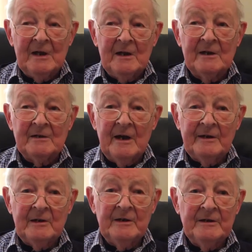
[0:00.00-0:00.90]

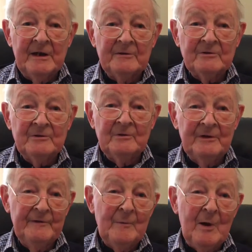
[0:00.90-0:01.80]
I'd learned how to do
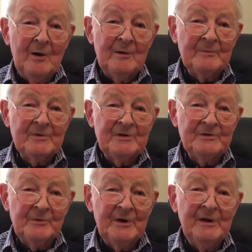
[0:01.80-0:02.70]
liver
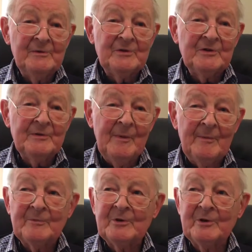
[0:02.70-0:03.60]
biopsies when I was at the
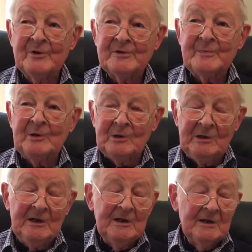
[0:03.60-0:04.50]
Brompton Hospital,
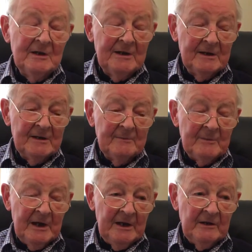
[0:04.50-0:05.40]

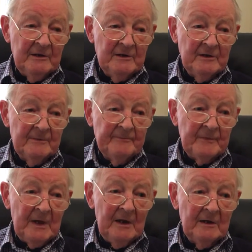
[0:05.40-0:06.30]

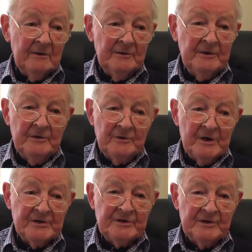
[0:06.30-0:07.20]
and I got
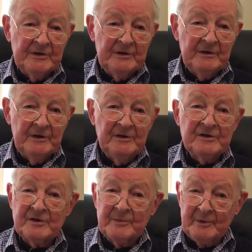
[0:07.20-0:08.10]
interested in
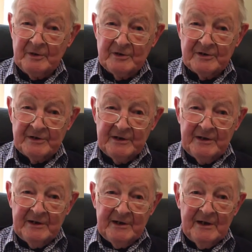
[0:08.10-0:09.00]
instruments,
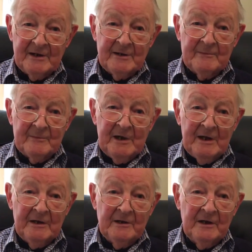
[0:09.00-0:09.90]

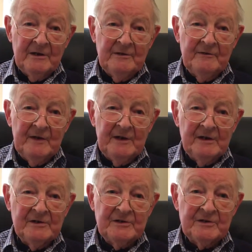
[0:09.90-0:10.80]
and I
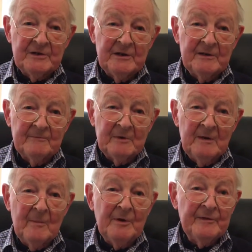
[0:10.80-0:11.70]
devised a
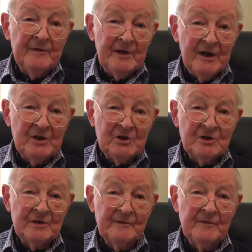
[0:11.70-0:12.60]

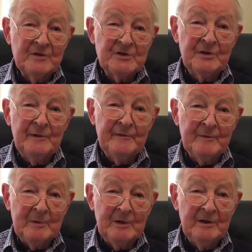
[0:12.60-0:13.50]
modification of the
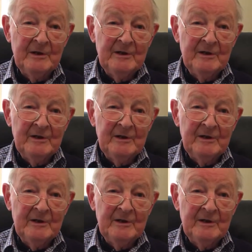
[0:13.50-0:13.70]
Silverman